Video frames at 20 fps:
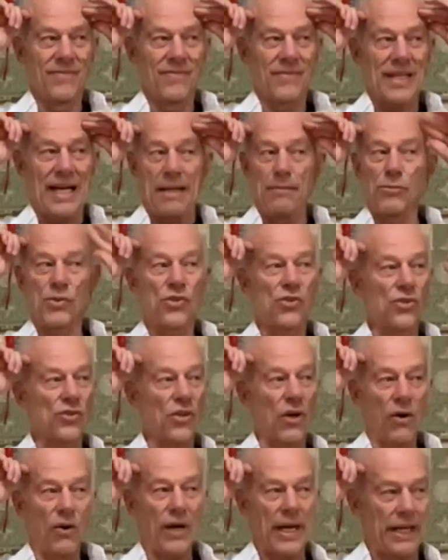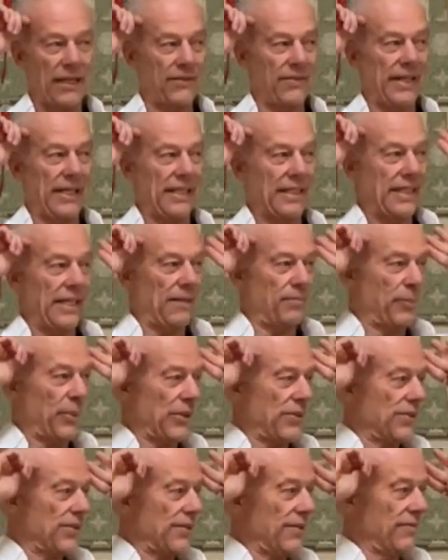I'm so angry at that
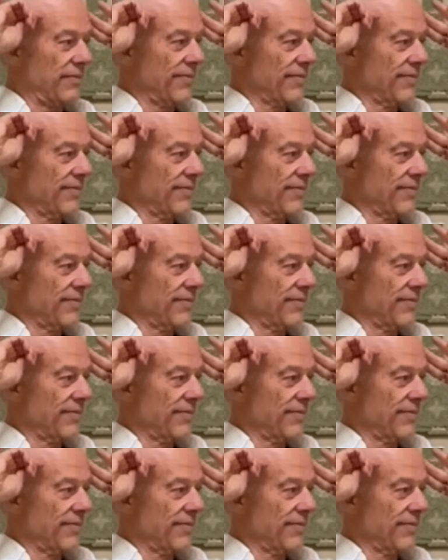person.